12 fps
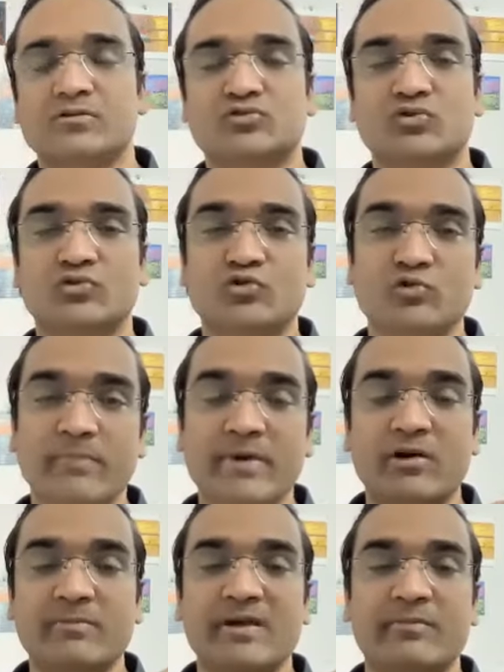So you may
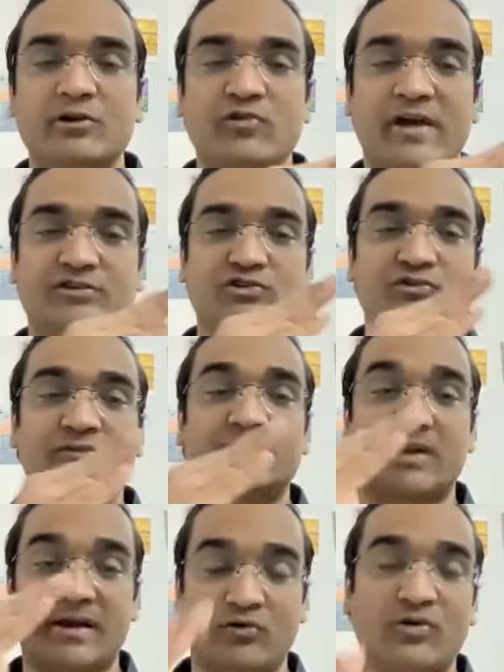not be able to achieve the
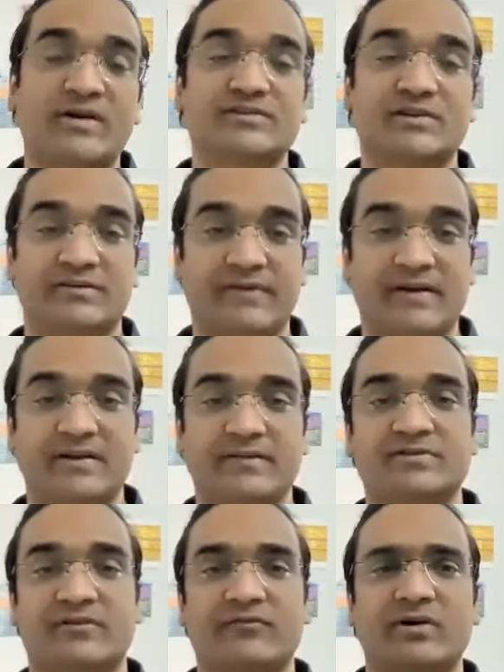tranquilizer effect
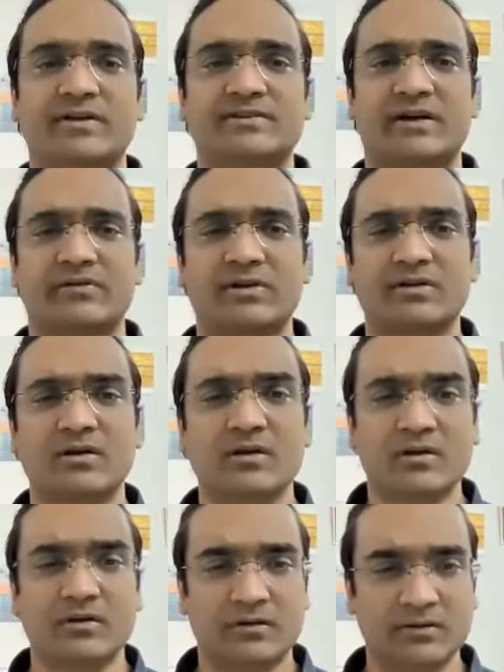if someone is having
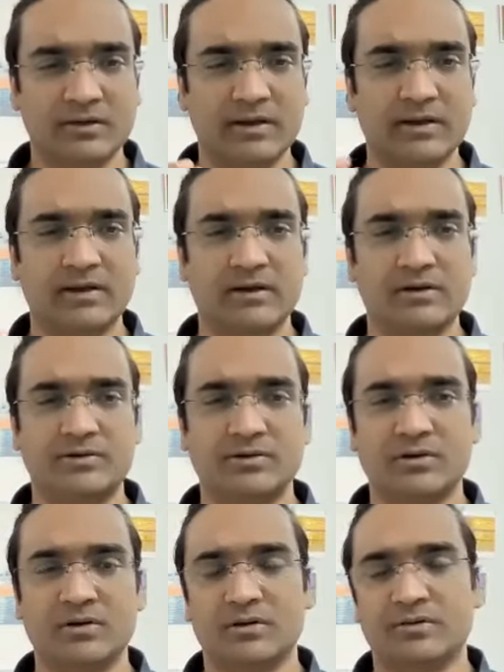guilt,
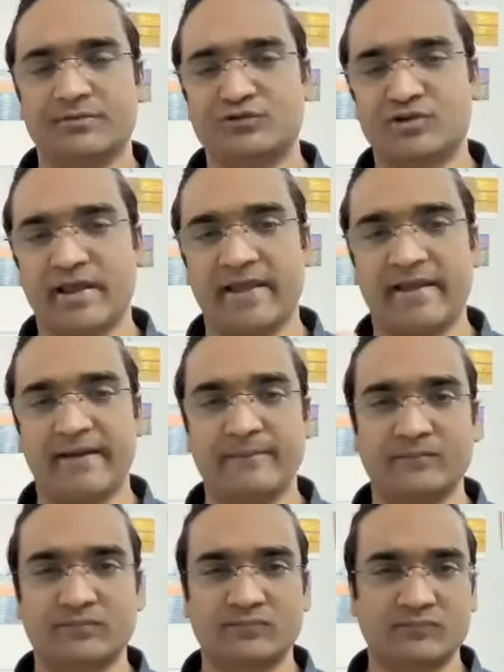
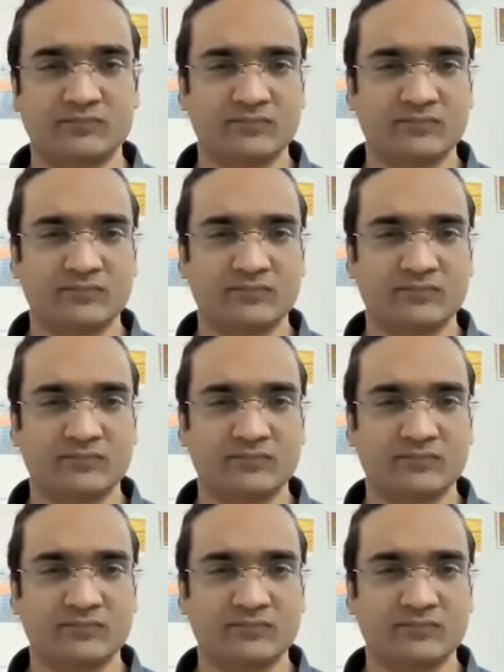shame,